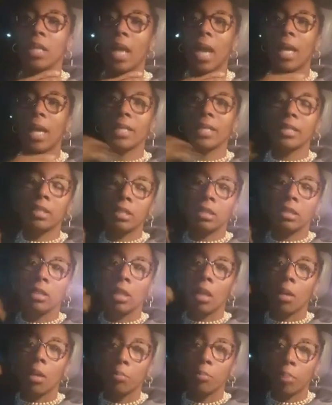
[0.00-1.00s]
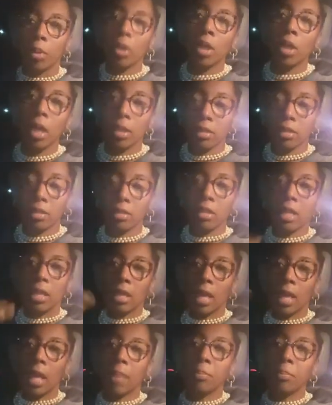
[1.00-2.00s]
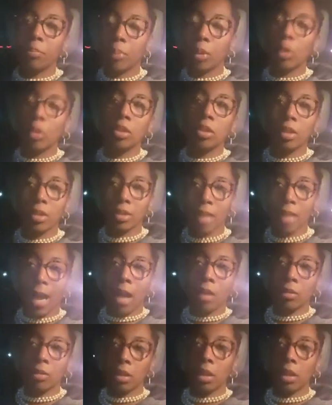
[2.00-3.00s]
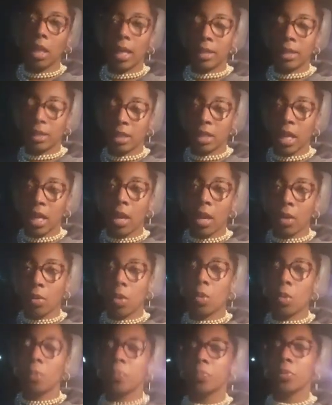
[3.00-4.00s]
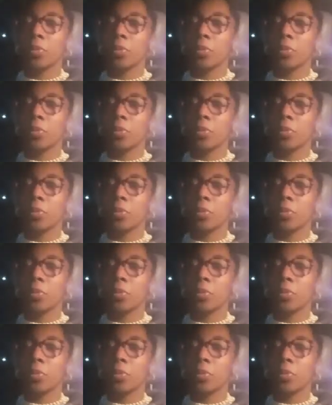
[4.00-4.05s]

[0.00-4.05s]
God has put us and pulled us out as an arrow